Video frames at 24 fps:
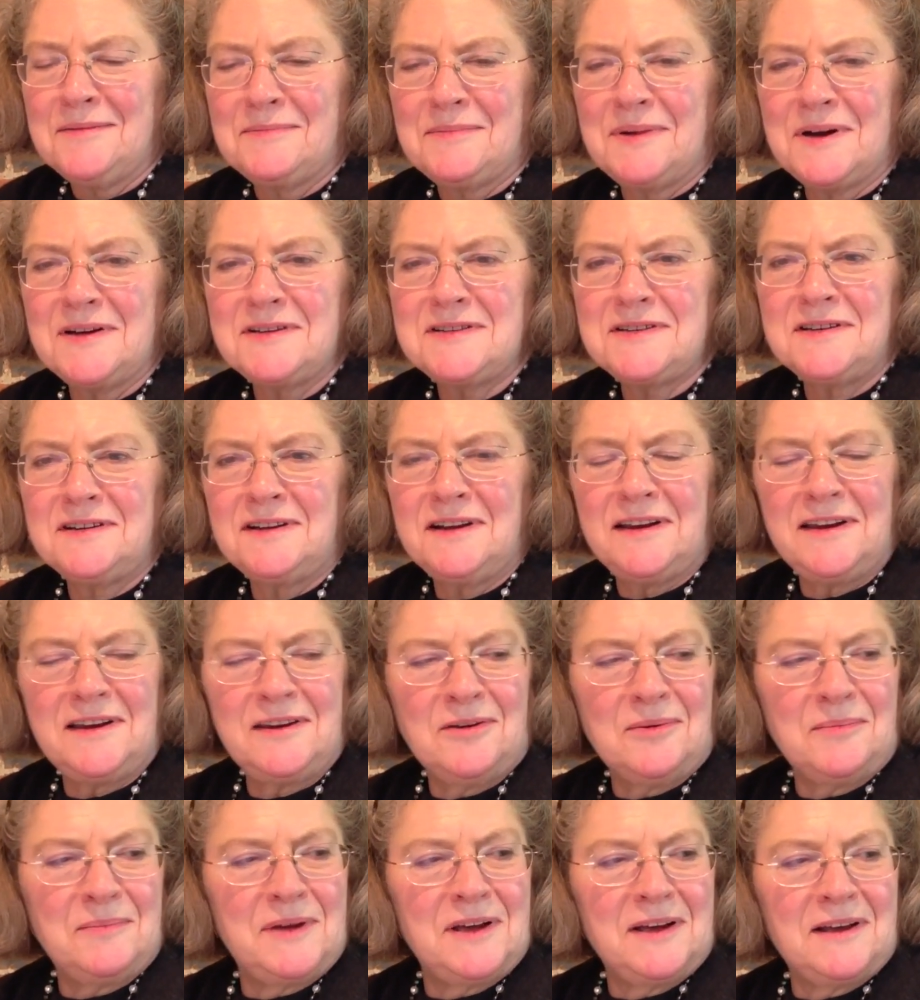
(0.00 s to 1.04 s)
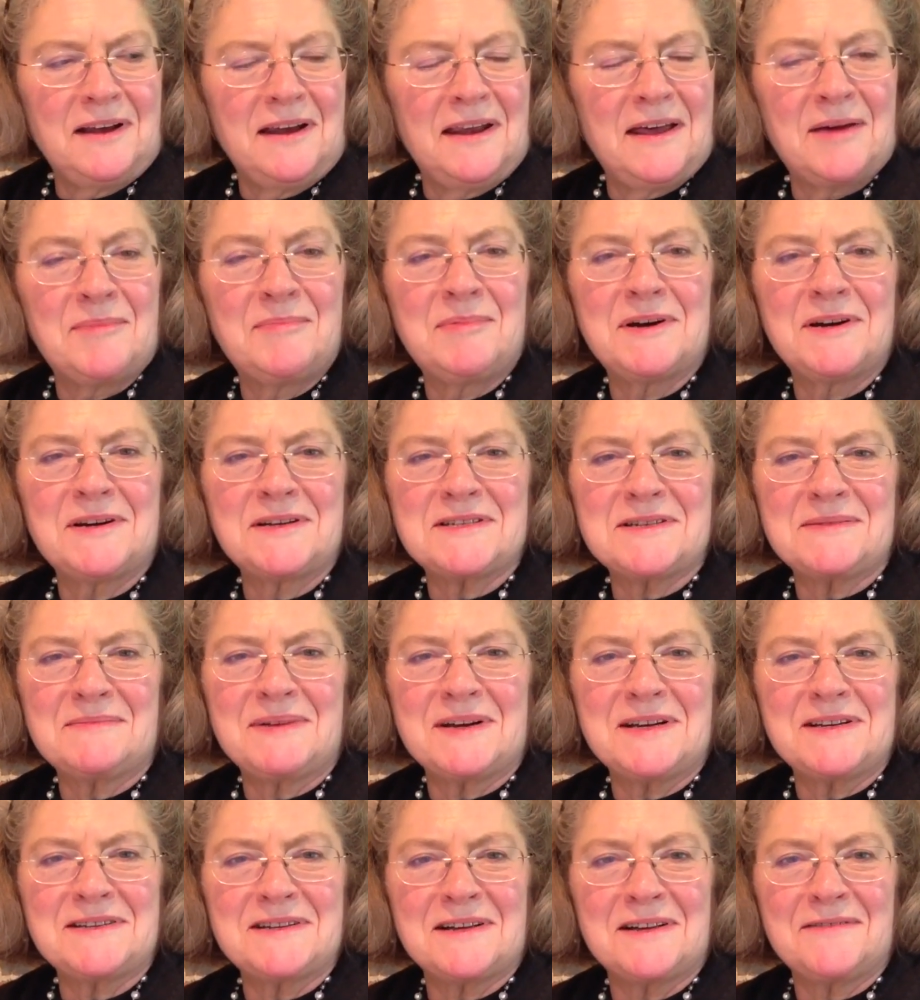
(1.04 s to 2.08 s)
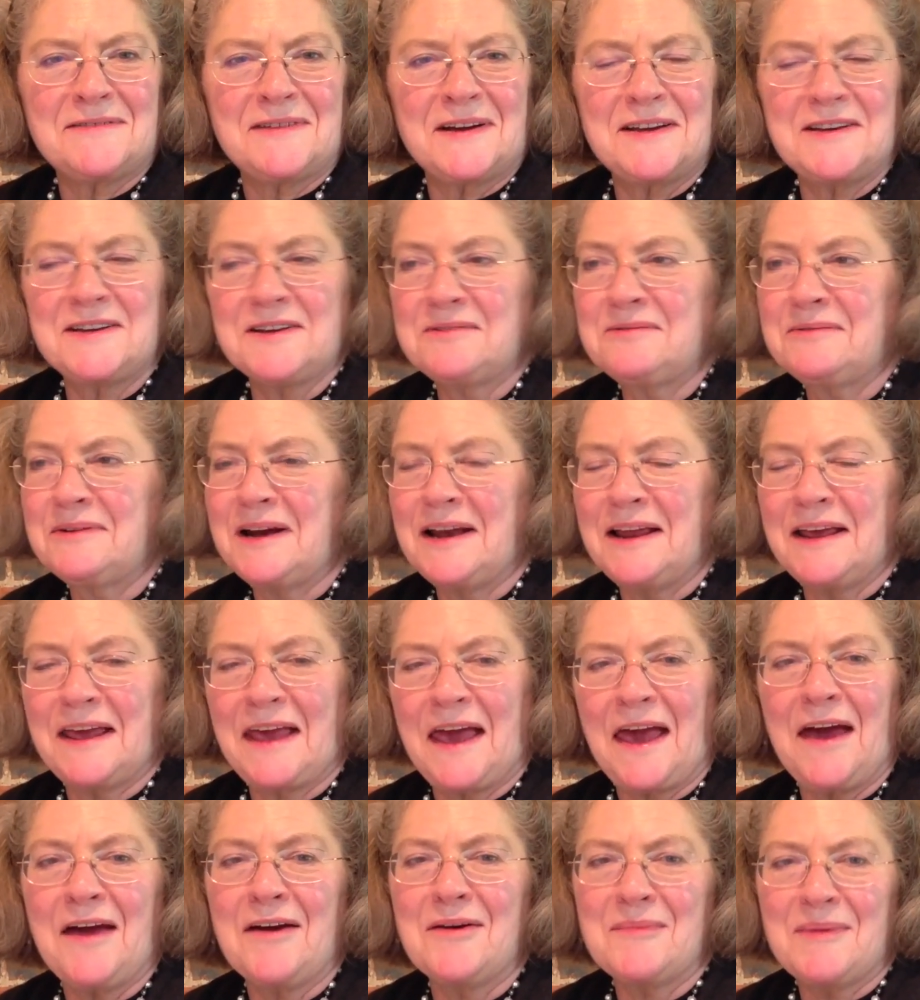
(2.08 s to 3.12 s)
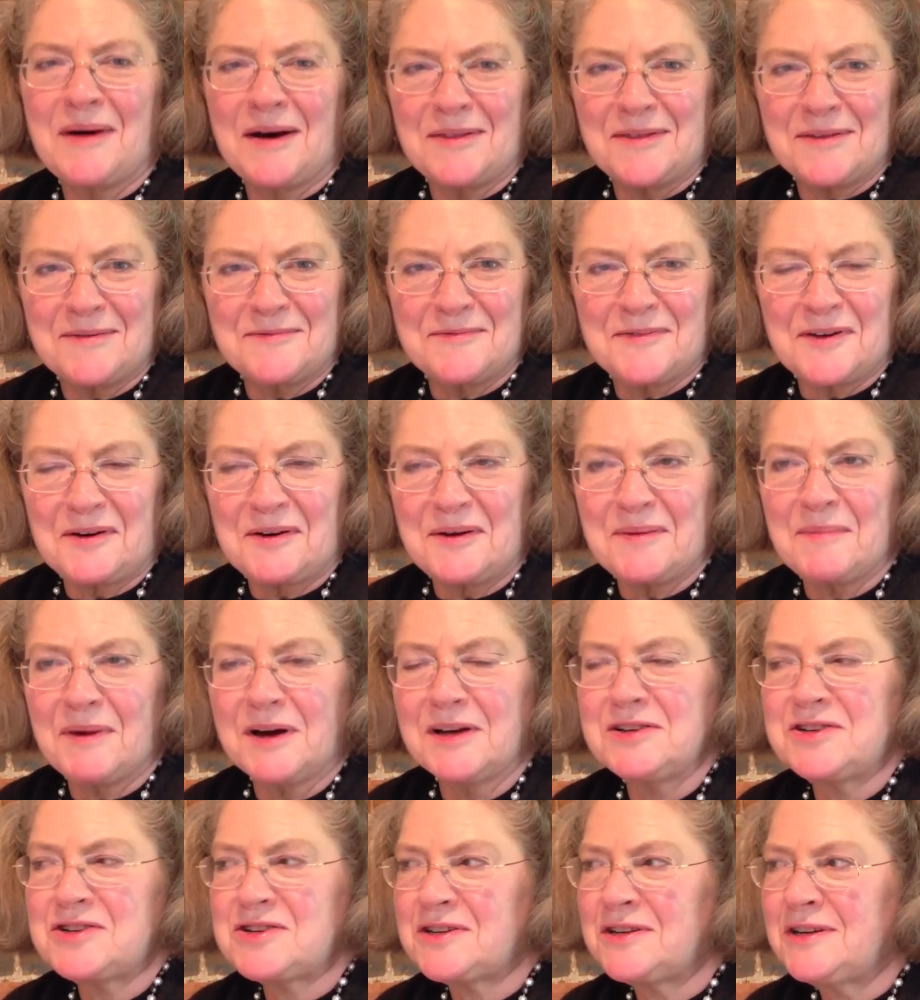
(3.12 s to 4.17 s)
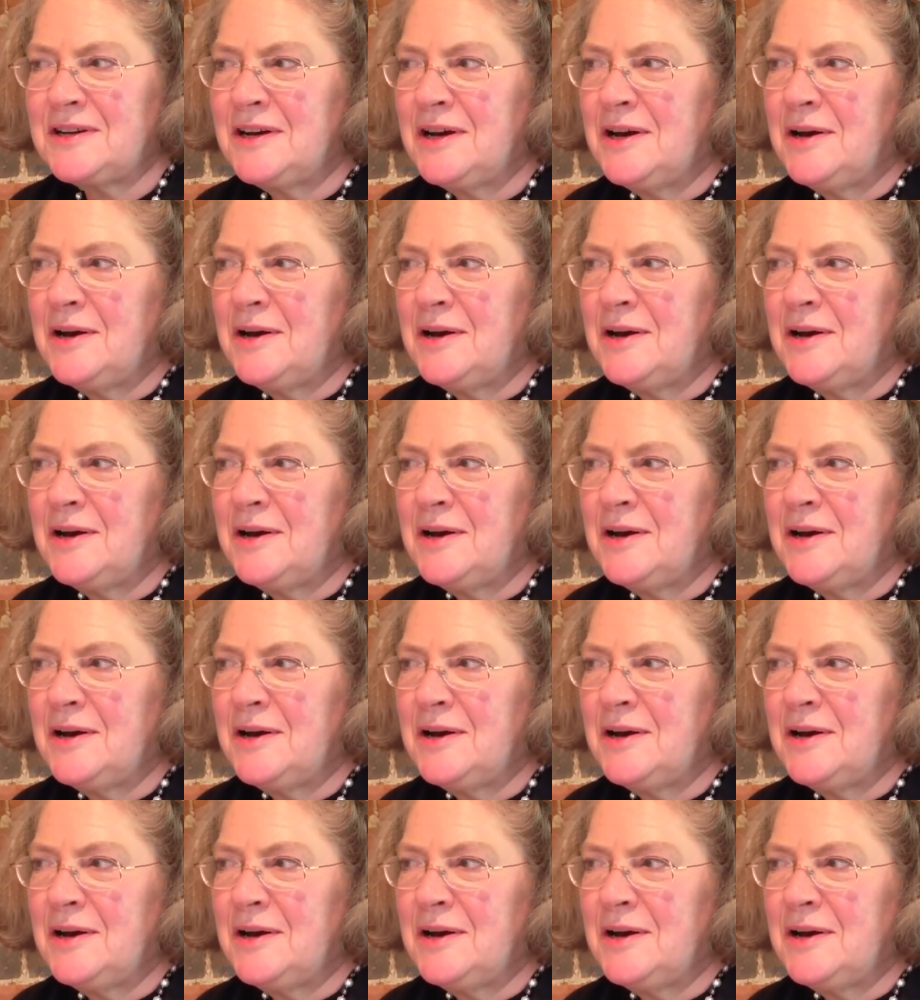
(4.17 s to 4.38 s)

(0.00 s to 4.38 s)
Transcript: Personally, not being a leg person myself, I don't really care about them very much,